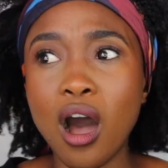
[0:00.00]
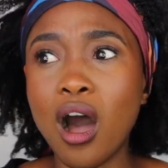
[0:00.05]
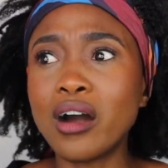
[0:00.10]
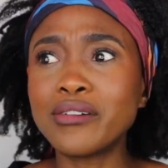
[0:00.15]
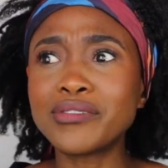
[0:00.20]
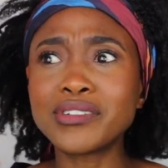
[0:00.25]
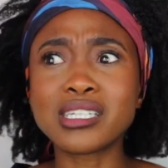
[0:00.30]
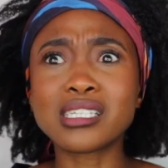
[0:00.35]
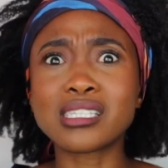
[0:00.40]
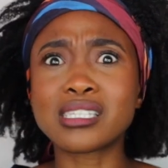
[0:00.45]

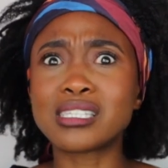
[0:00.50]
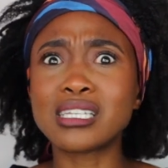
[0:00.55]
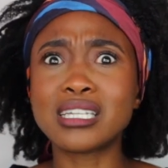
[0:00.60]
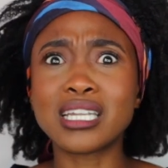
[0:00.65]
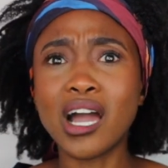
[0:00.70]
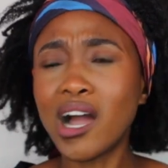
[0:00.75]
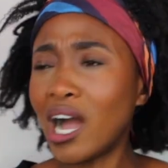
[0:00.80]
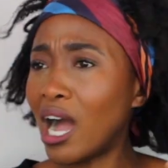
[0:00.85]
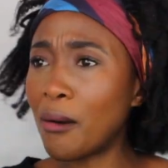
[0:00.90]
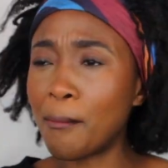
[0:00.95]
Obviously
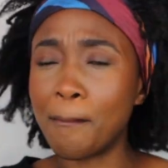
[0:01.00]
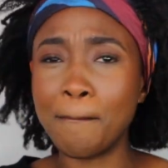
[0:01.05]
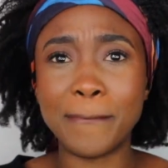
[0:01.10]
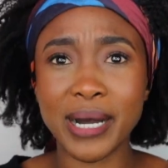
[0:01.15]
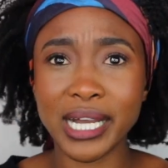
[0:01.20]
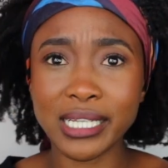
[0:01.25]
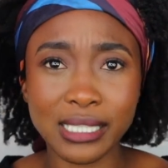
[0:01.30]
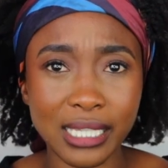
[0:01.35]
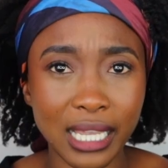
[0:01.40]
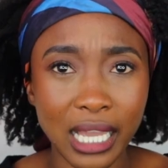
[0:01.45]
now I'm
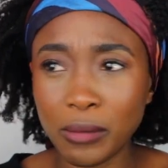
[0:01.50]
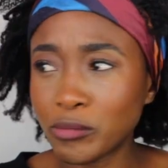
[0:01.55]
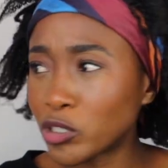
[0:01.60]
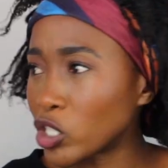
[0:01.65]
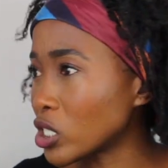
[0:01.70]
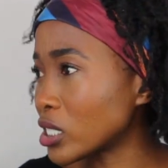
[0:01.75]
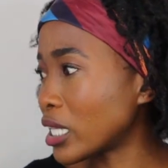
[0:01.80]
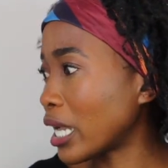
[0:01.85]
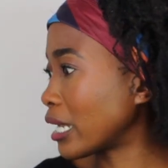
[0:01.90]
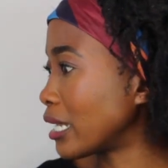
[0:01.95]
buzzing. I'm
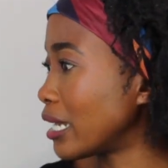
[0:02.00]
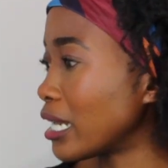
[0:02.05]
just like,